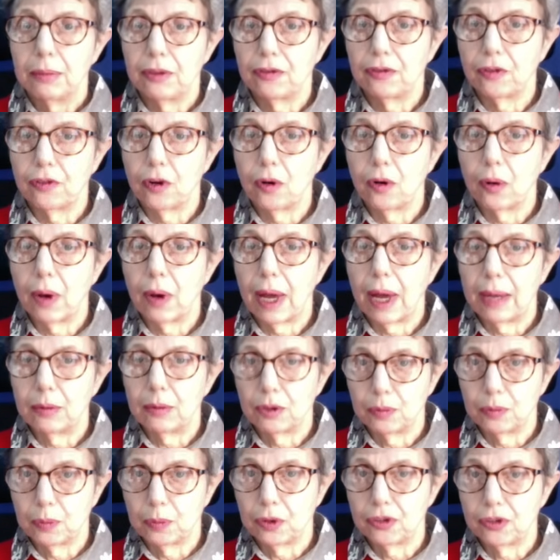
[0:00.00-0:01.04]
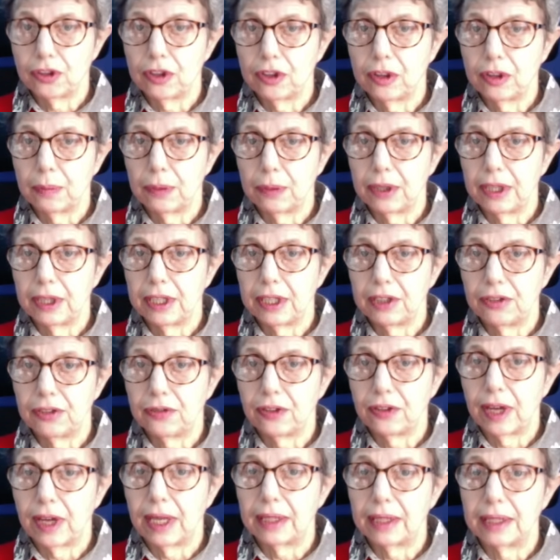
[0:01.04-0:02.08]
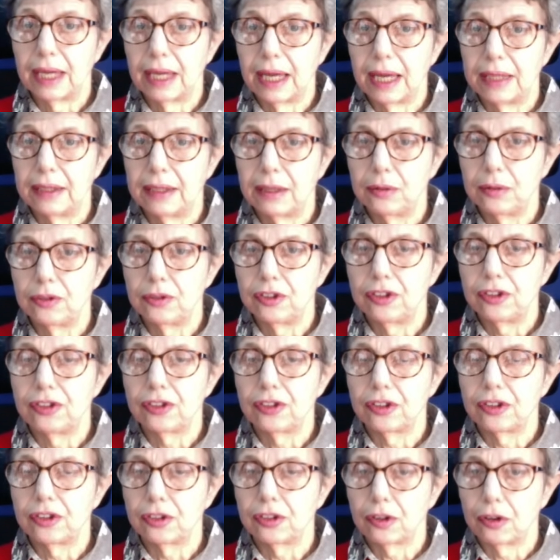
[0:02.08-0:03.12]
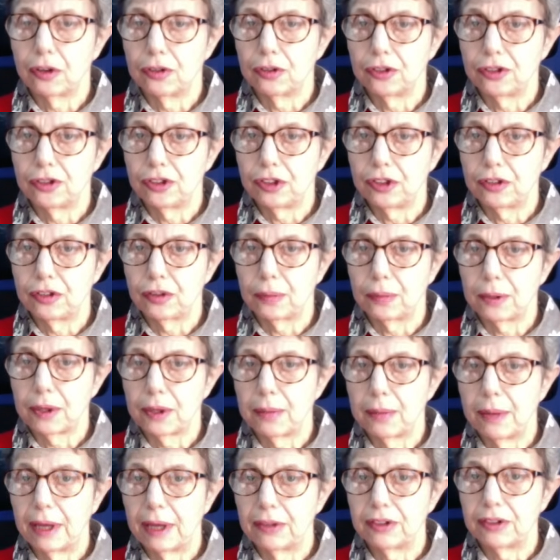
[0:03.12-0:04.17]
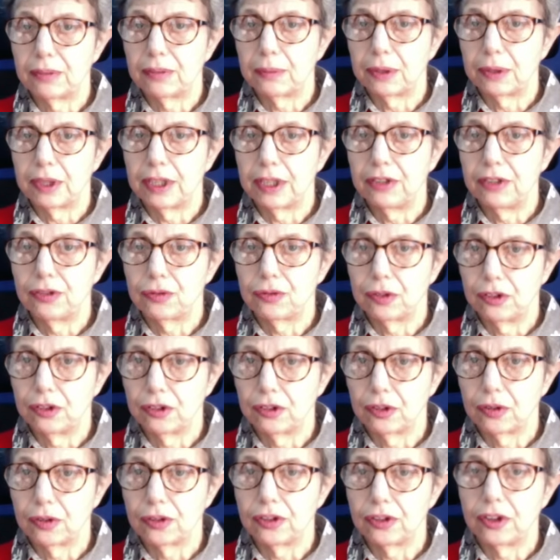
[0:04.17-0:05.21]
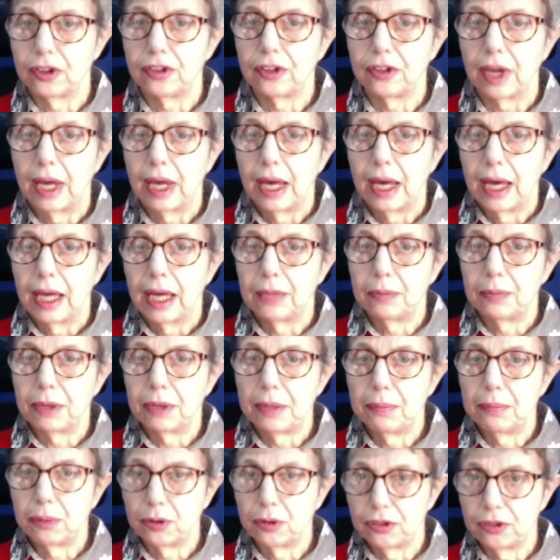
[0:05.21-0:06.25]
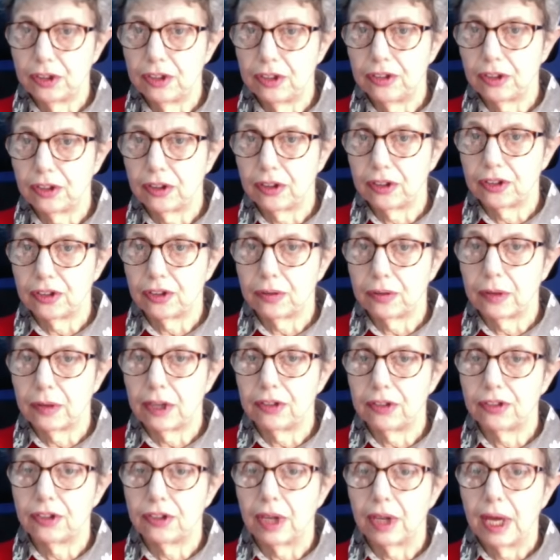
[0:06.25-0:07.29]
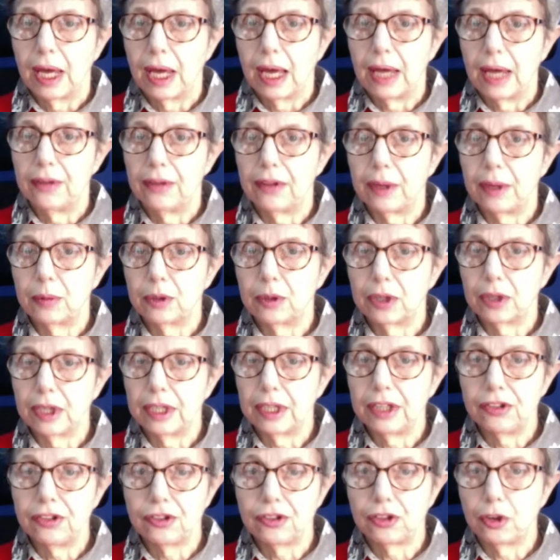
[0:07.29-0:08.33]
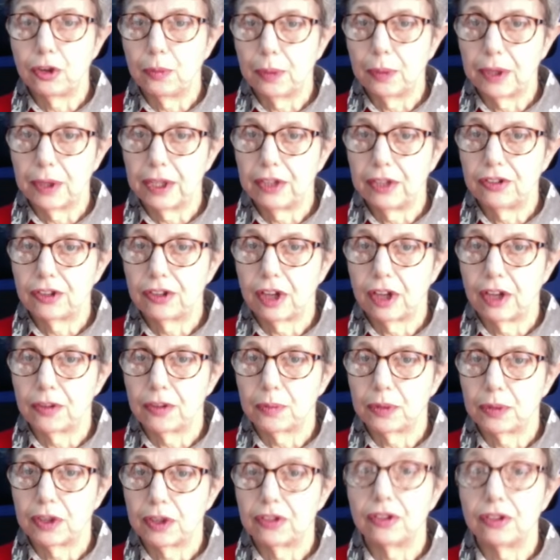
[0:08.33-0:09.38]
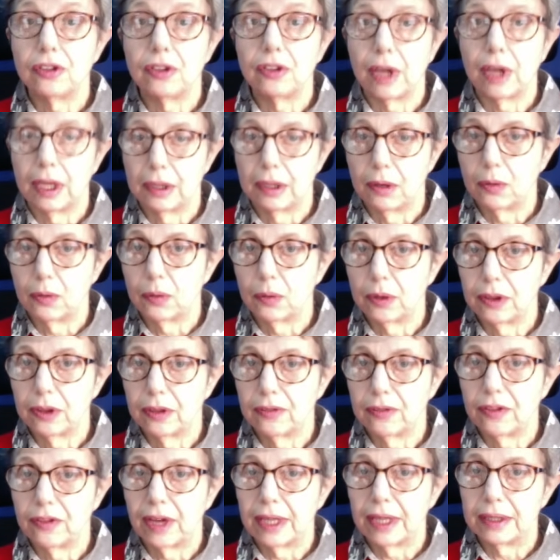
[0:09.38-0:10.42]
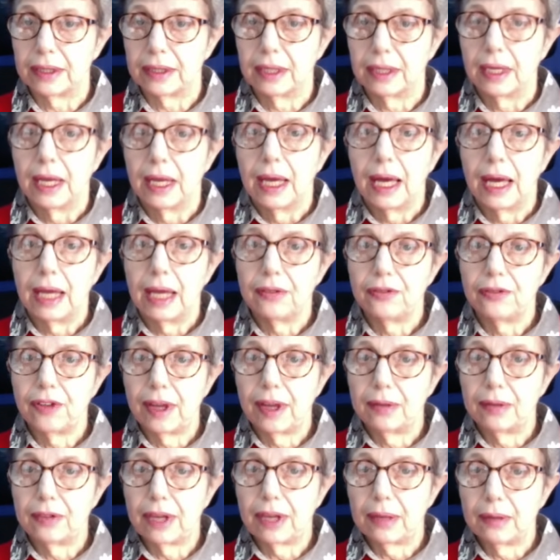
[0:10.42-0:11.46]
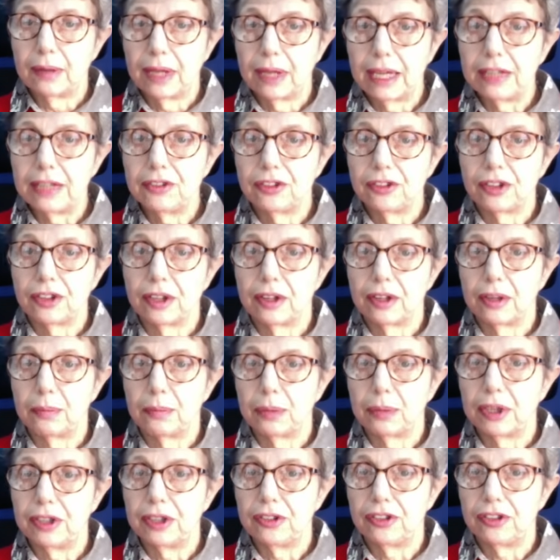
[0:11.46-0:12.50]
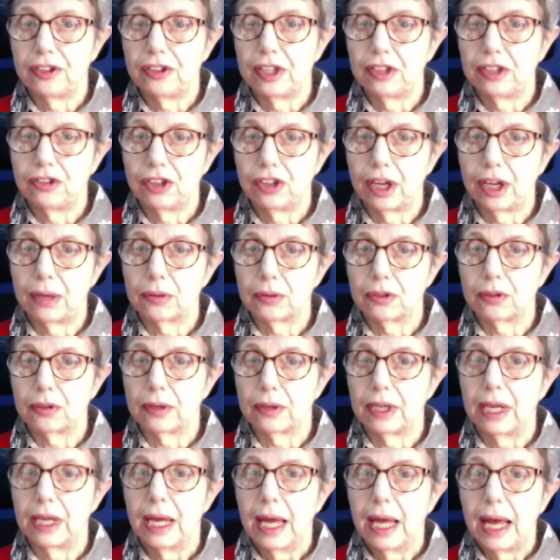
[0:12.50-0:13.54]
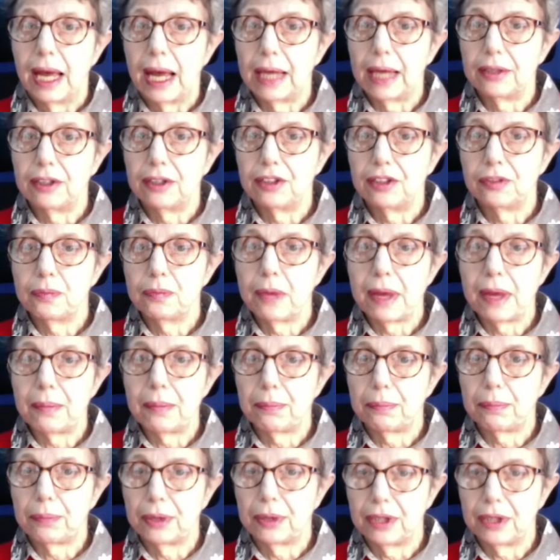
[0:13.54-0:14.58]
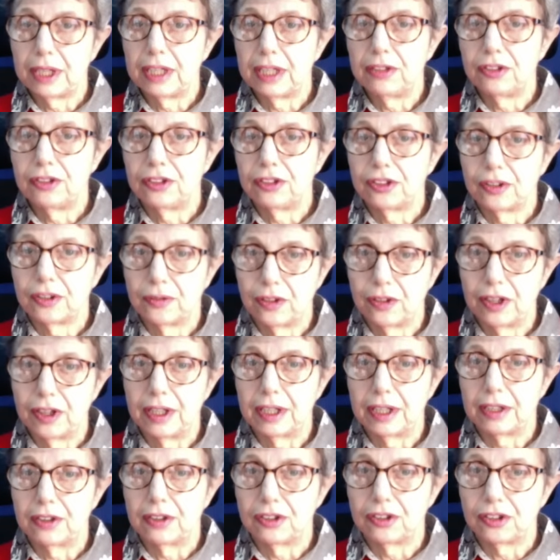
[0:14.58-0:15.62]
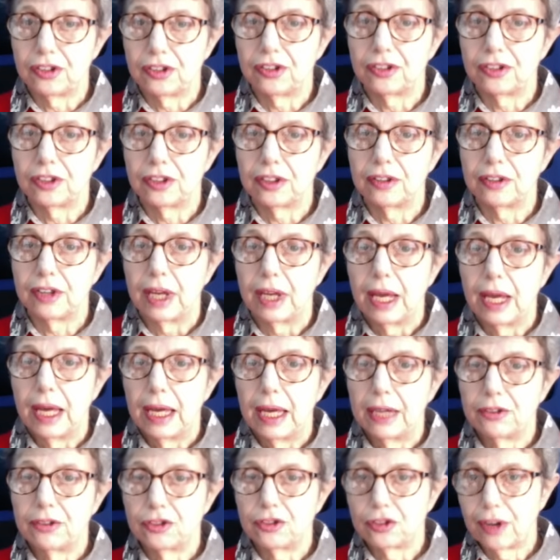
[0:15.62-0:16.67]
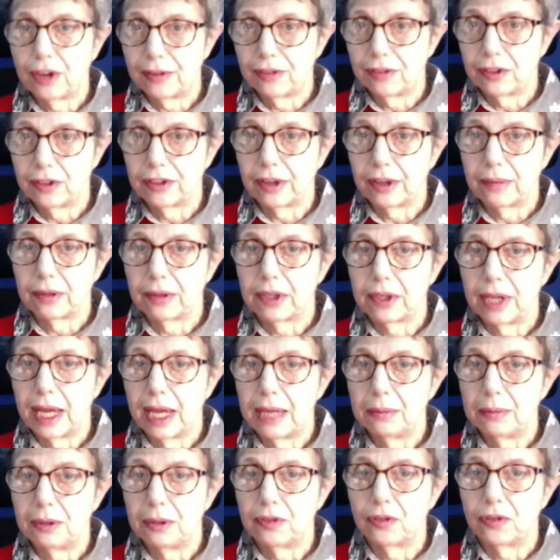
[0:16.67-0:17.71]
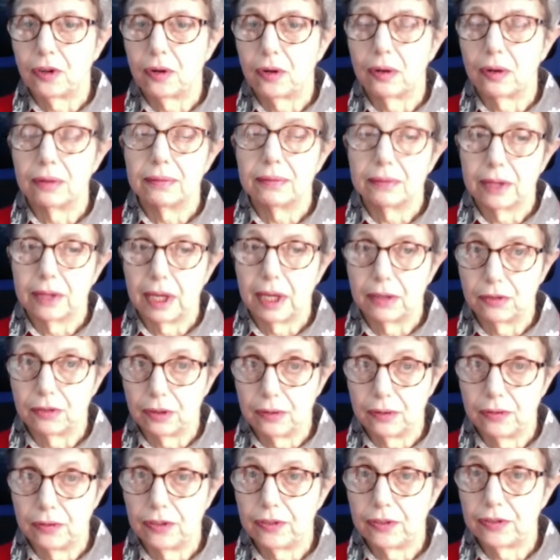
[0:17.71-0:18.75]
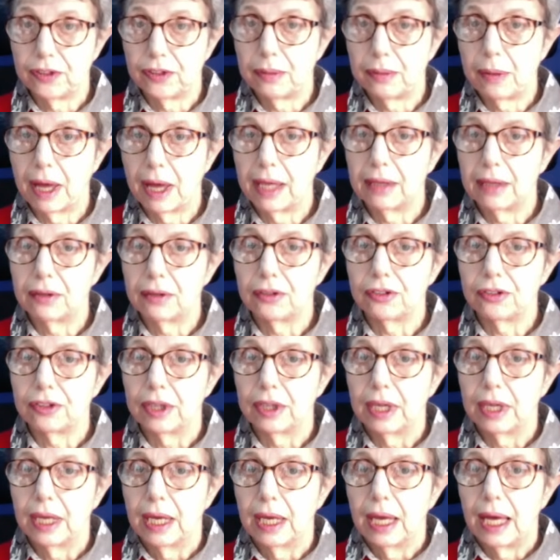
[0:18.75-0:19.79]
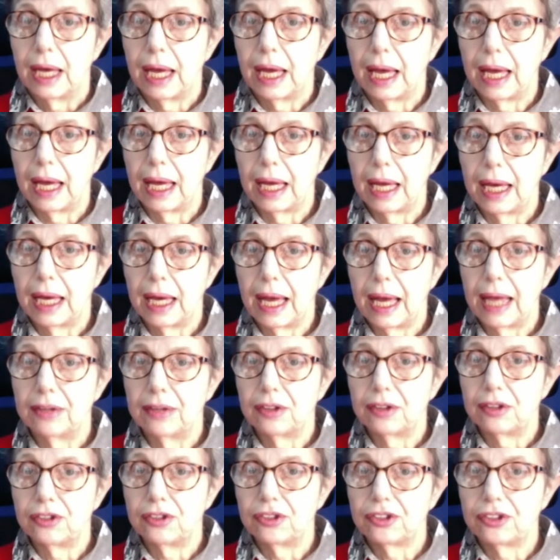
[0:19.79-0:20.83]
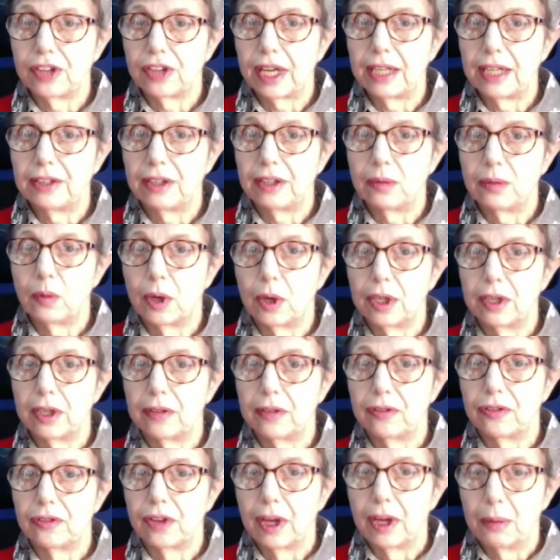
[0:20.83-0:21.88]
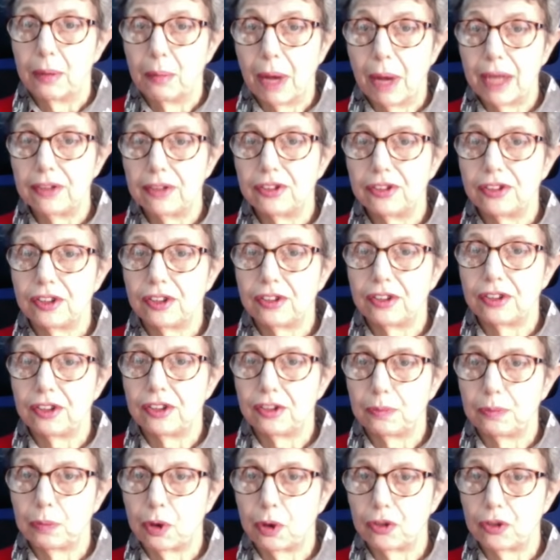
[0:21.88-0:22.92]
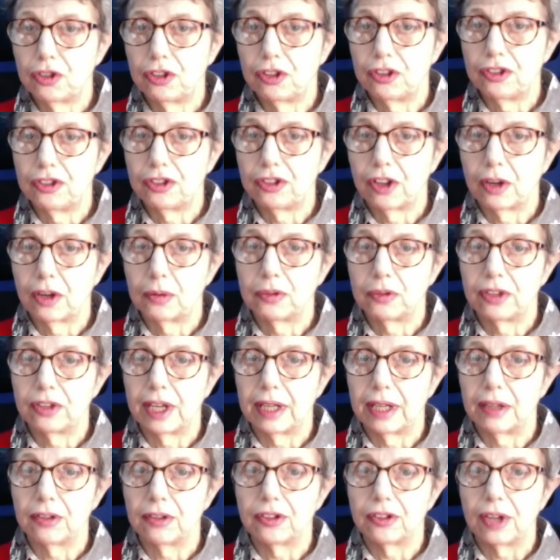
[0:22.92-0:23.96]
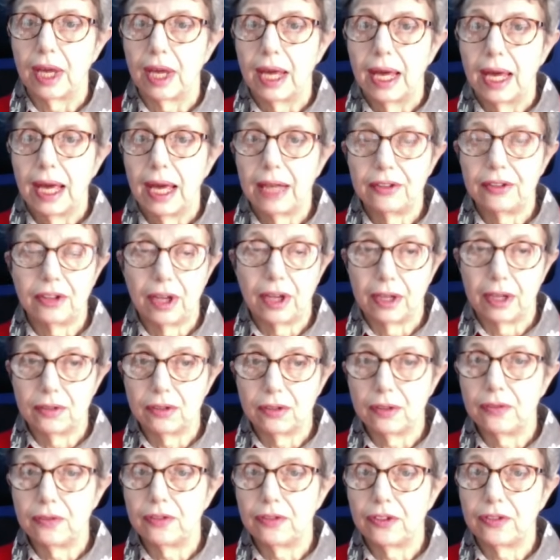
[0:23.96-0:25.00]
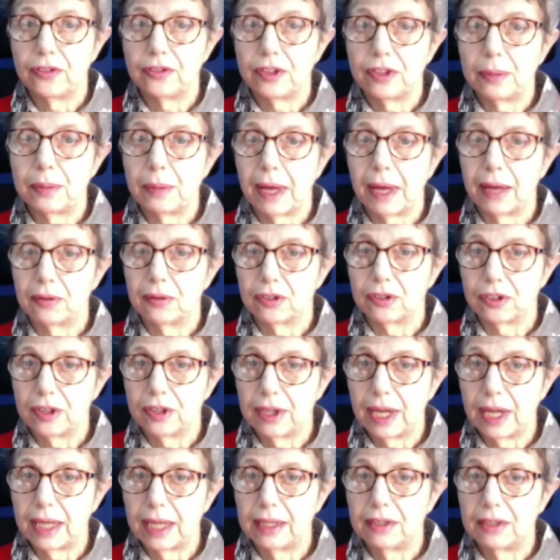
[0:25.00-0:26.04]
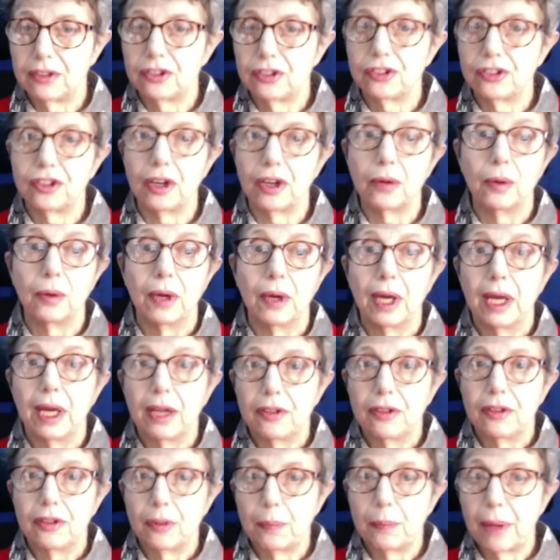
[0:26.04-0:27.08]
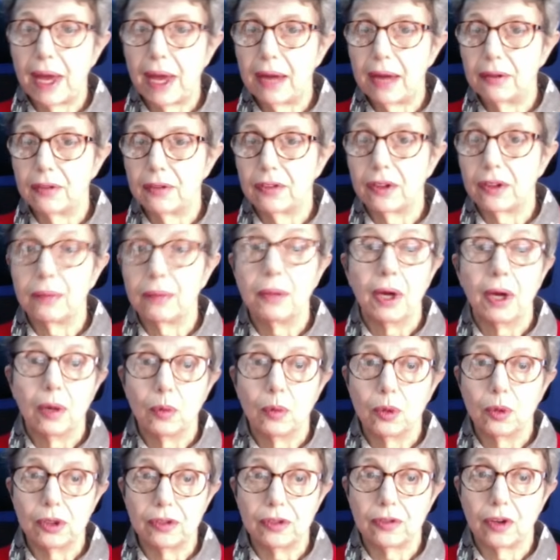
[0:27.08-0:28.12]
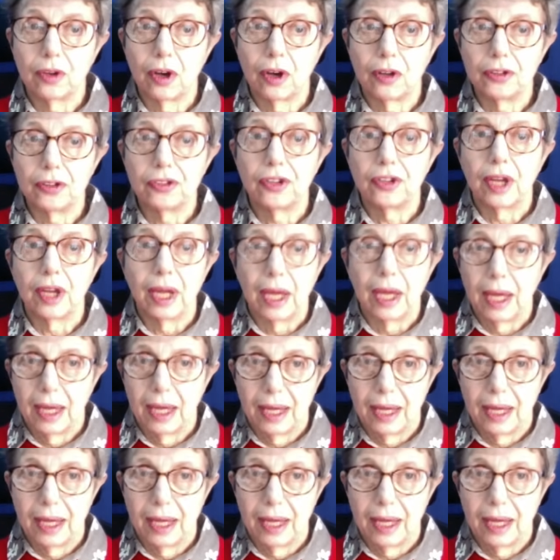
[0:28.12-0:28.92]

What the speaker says: Before I was put in the police van, I noticed that a considerable amount of police resources had been put into this arrest, and there were at least 2 police cars present along with the van. I found out later that PC Chowdhury and his Met Police civilian assistant had travelled up the night before, 150 miles, and had stayed in one of my city's poshest hotels at £150 a night. So the pair of them would have cost